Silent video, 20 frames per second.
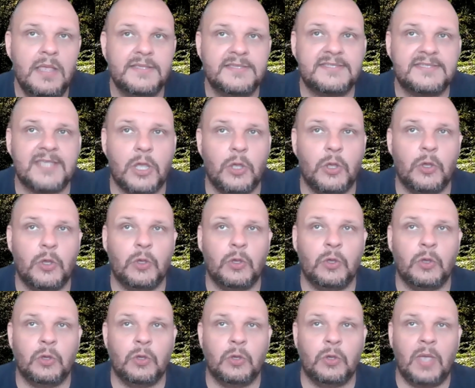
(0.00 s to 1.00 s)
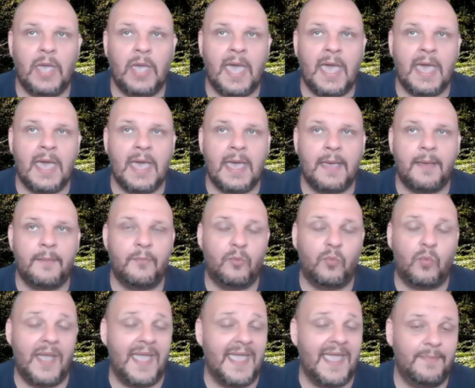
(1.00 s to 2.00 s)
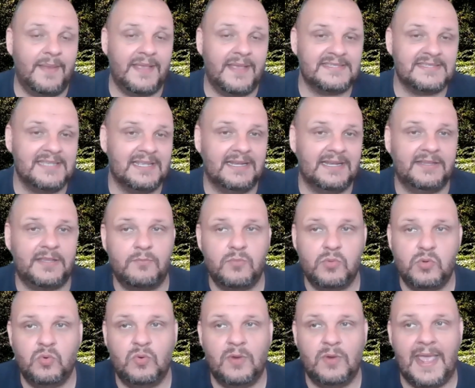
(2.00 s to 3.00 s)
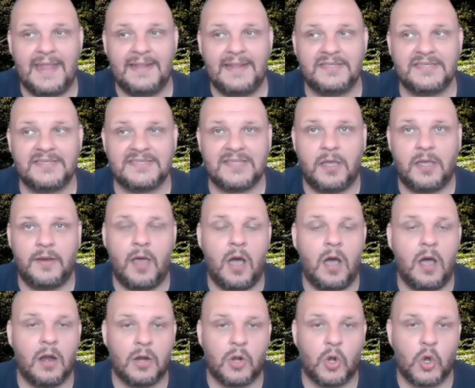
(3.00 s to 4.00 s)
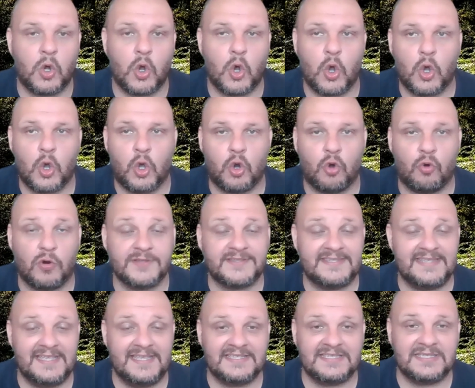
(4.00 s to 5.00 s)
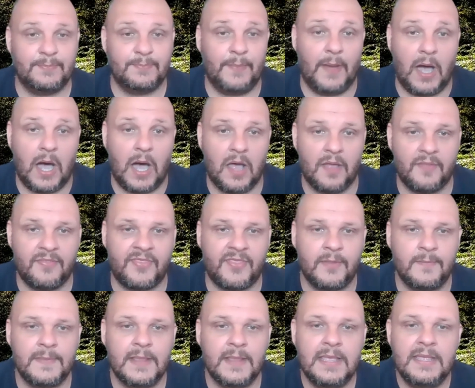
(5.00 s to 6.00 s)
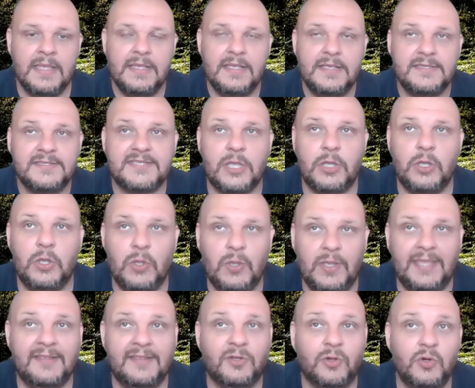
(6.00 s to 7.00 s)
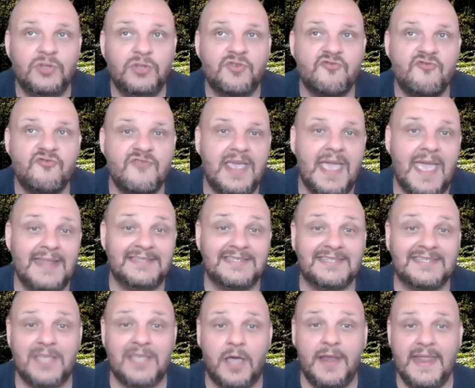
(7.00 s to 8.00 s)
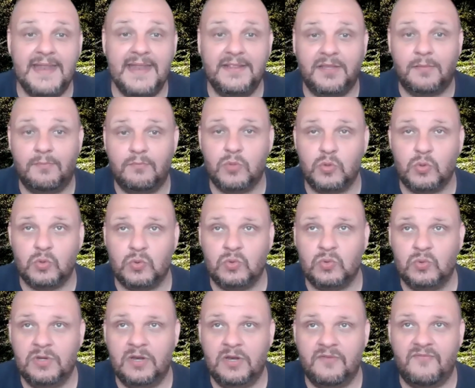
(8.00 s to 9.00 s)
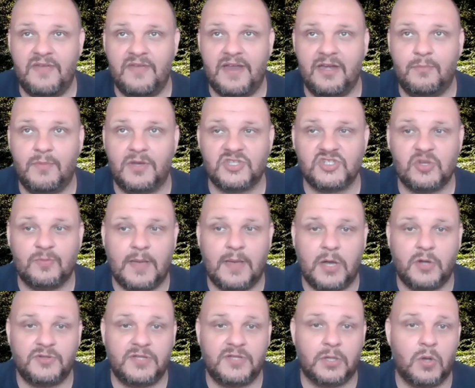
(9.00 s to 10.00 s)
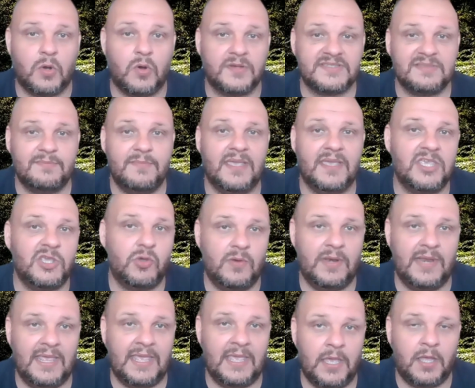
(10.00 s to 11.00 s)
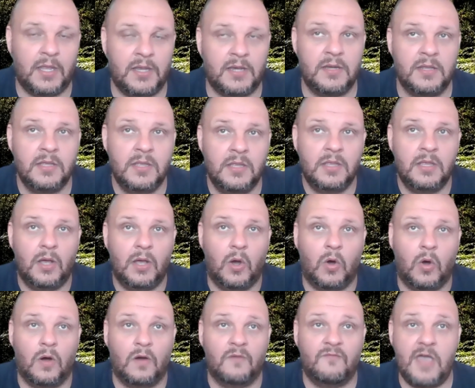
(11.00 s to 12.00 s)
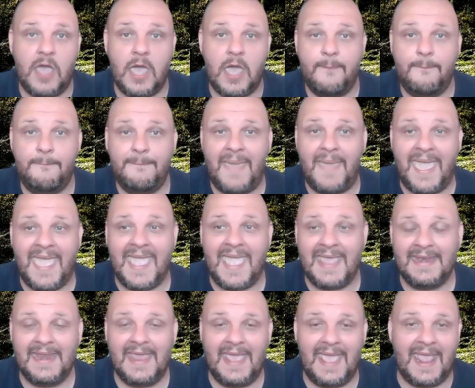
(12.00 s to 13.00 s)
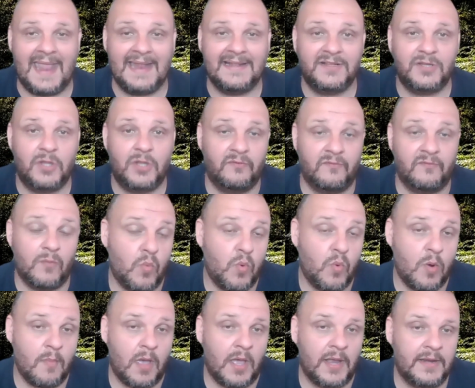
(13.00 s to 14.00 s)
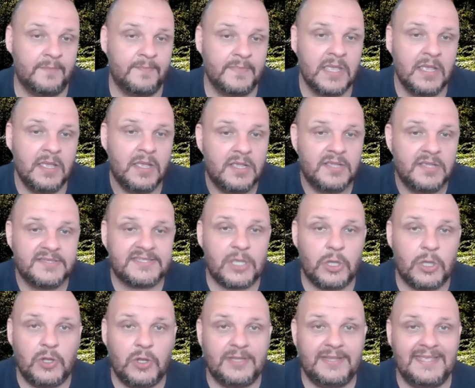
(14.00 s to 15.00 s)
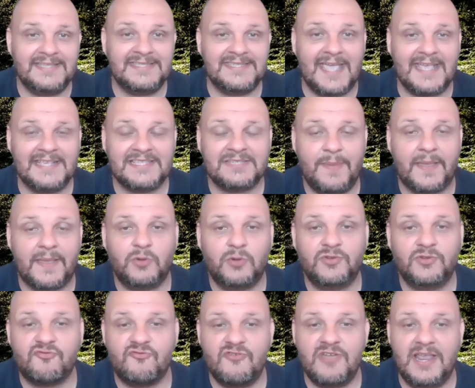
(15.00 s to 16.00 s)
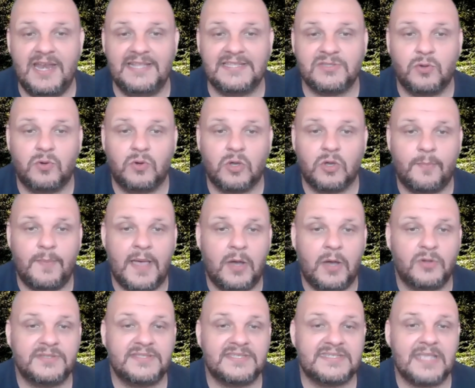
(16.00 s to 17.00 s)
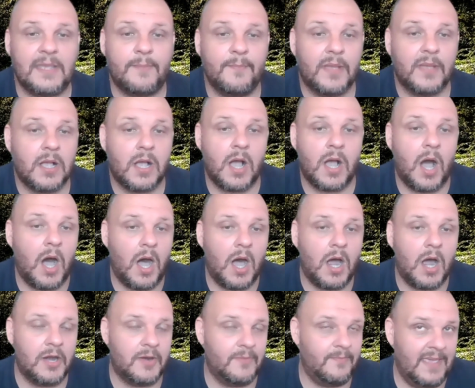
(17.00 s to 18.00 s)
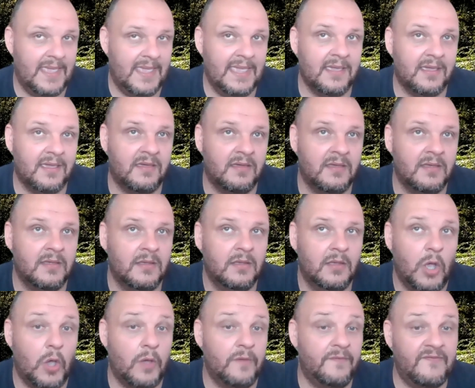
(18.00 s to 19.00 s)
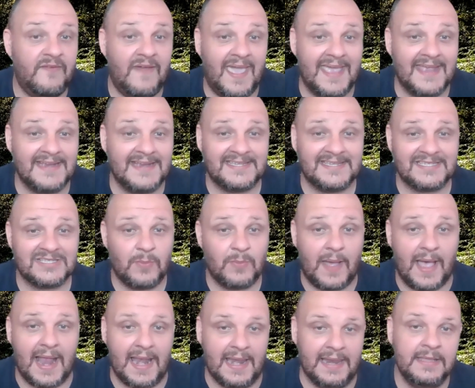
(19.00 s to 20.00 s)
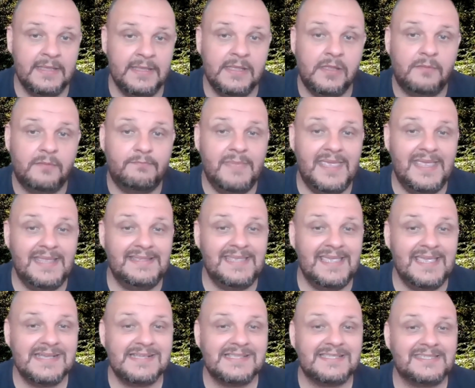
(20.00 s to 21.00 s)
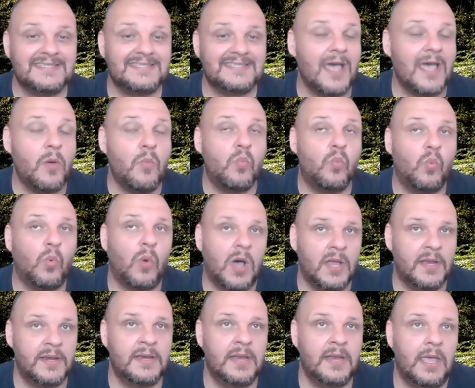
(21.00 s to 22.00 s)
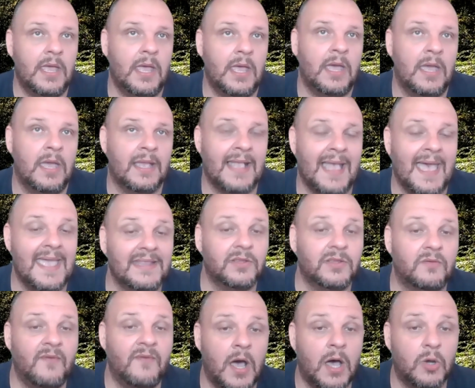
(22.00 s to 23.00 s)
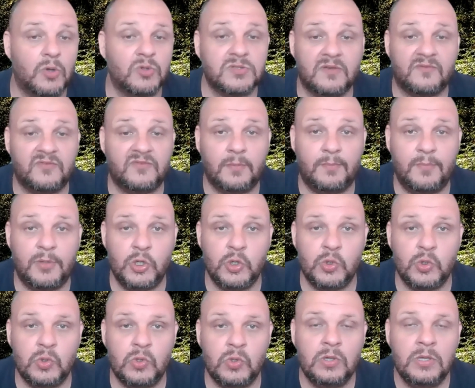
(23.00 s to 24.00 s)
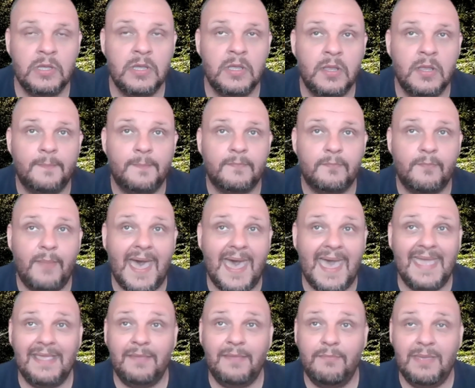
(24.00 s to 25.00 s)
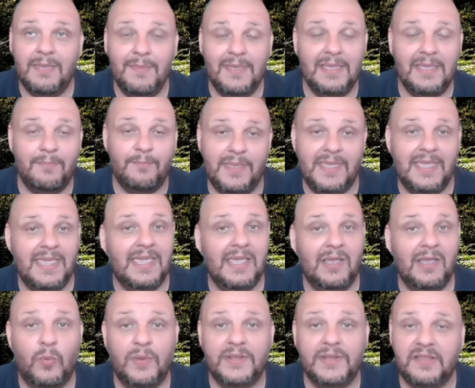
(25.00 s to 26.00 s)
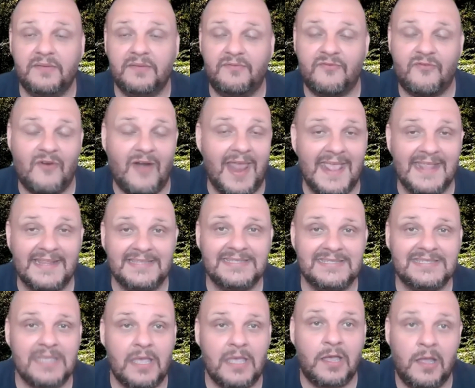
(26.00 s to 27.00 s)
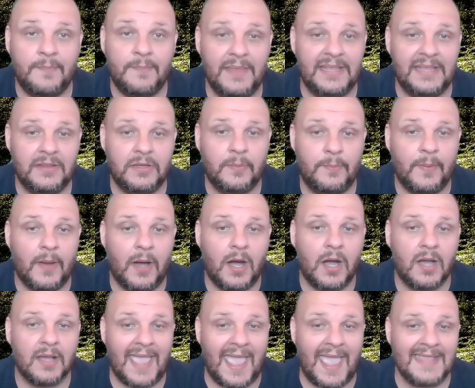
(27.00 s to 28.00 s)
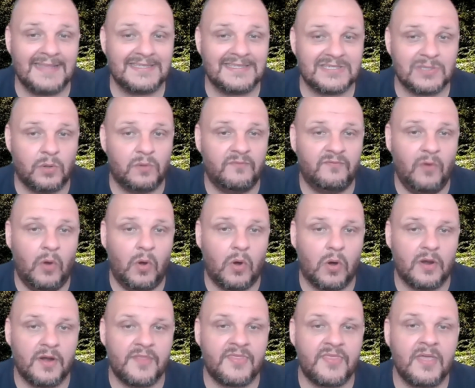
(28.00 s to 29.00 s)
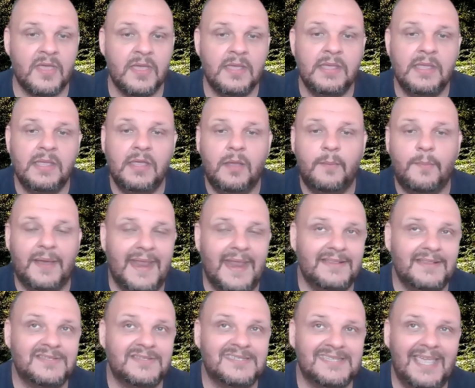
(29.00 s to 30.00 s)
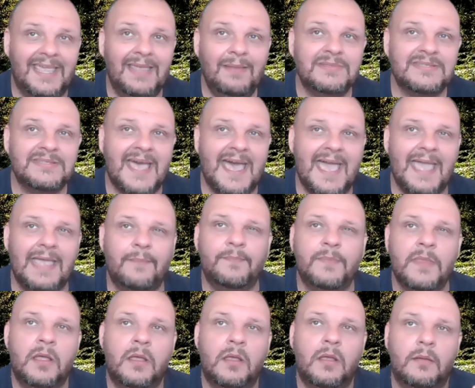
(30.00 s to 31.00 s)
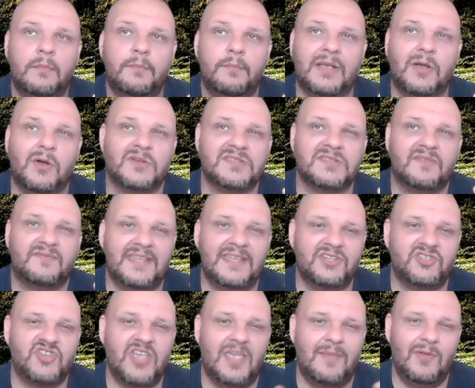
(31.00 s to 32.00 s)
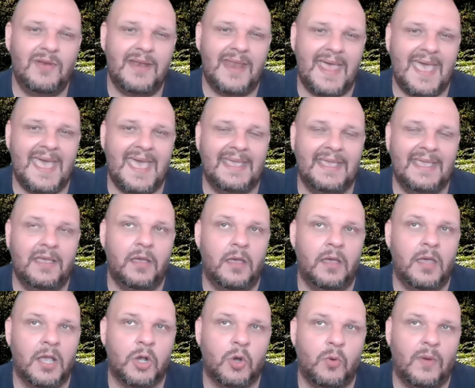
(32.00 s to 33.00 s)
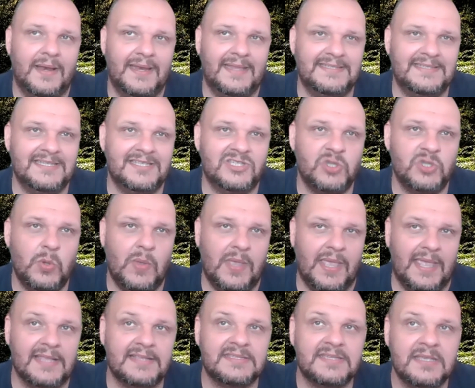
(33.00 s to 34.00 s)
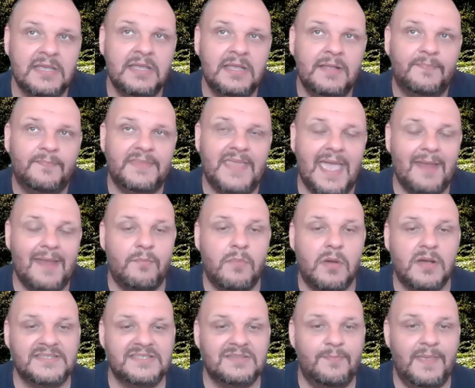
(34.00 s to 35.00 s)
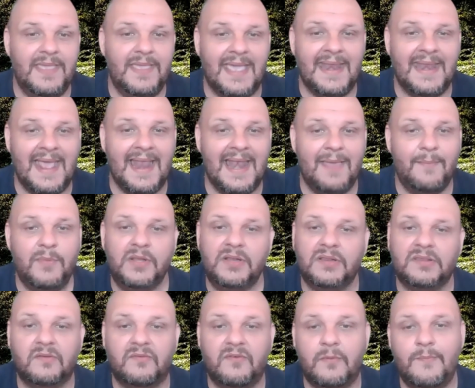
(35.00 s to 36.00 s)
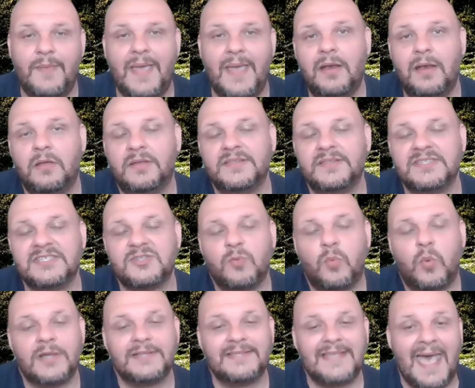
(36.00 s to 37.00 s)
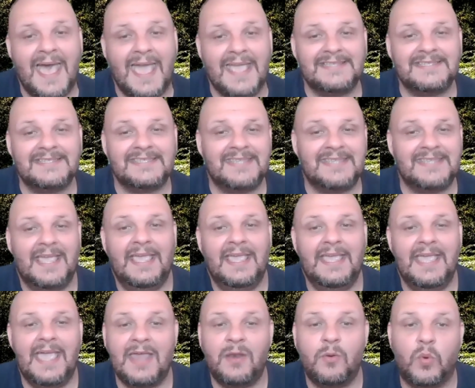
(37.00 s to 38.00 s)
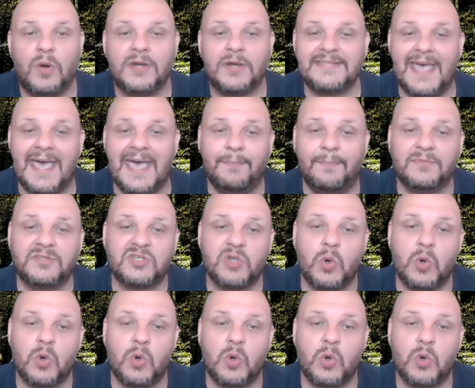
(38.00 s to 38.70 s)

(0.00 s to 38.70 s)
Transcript: So, uh, where basically the moon and the sun are crosses path. So it could re and sun and the moon very much about the cosmic union, of a man and a woman. So this aspect could really talk about some karmic affairs as well. Meeting someone uh, kind of out of the blue by maybe being with the friends um, in the park and so forth. But at the same time, because of the Gemini uh, quality to it, there must be an element of a balance, what I say and what I'm